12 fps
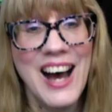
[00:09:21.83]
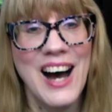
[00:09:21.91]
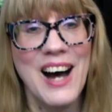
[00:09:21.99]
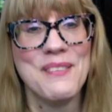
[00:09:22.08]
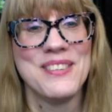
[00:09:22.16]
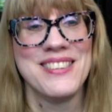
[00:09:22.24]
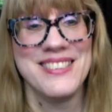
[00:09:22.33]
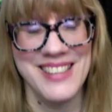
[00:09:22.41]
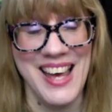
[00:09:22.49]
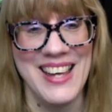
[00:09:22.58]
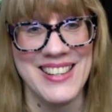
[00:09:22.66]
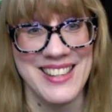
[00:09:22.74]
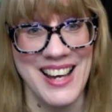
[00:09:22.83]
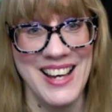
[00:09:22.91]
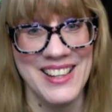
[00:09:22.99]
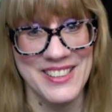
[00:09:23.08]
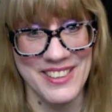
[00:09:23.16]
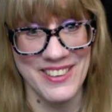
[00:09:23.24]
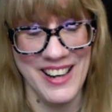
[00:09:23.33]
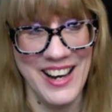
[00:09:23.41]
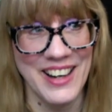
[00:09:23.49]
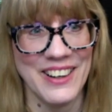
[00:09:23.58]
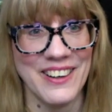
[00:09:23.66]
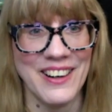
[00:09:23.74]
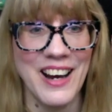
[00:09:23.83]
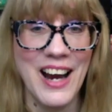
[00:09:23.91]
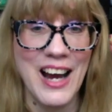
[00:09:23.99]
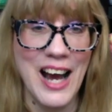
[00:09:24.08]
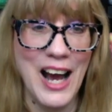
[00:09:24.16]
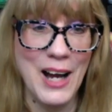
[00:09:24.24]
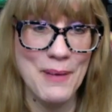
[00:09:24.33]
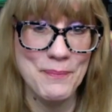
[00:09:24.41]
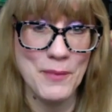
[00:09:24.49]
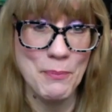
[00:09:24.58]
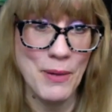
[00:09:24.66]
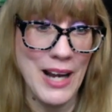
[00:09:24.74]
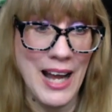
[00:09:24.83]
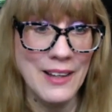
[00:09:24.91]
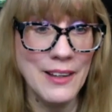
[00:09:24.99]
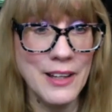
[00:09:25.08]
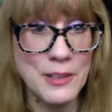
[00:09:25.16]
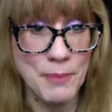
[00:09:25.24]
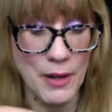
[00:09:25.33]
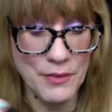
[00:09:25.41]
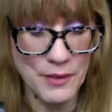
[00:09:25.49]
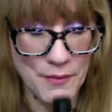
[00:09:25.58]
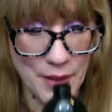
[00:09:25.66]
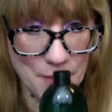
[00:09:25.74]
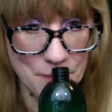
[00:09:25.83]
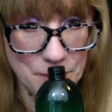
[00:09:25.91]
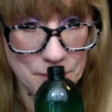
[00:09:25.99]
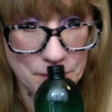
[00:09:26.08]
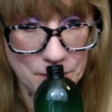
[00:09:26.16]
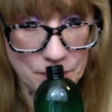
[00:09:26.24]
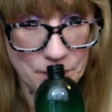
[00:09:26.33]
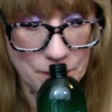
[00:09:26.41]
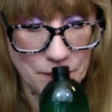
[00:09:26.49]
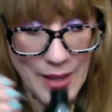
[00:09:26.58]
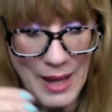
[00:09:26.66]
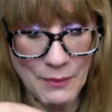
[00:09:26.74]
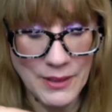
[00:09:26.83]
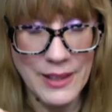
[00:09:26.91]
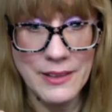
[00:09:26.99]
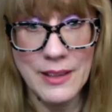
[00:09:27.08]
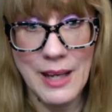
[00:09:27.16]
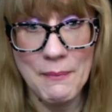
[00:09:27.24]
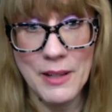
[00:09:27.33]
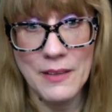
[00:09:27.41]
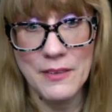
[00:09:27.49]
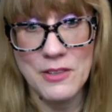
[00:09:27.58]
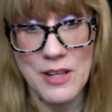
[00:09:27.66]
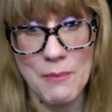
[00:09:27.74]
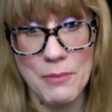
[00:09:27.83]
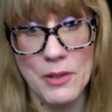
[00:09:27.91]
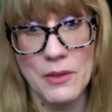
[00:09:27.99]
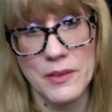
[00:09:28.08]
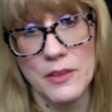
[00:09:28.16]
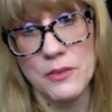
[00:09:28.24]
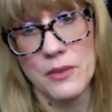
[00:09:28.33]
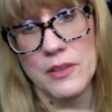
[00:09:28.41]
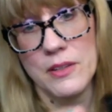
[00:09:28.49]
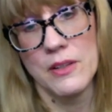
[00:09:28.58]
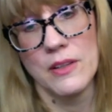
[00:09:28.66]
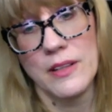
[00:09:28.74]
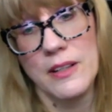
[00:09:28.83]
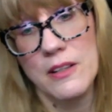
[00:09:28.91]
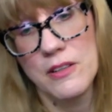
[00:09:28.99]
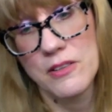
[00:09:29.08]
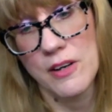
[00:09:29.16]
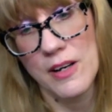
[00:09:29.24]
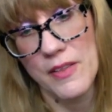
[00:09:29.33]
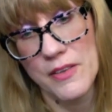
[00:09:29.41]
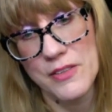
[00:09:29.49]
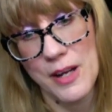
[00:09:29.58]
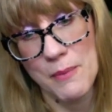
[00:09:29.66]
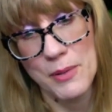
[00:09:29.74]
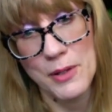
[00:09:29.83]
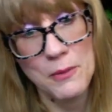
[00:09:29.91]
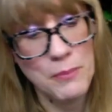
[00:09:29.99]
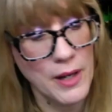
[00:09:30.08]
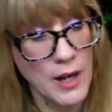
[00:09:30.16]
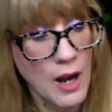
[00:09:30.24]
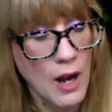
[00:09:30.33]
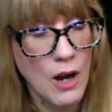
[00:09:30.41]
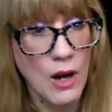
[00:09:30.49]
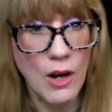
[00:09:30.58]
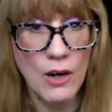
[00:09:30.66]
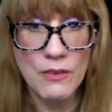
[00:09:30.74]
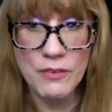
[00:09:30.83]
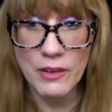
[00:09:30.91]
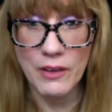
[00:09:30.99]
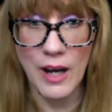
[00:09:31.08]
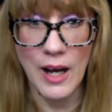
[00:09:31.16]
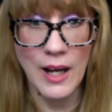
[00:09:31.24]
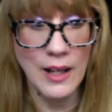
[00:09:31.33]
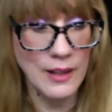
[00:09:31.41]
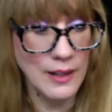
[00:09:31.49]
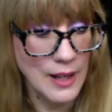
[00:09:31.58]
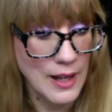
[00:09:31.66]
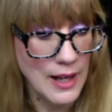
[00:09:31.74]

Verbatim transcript: of scent on your hair. But I liked both of them. I would like to, I'm going to get the shampoo in this one too, because I need to try the shampoo. But overall,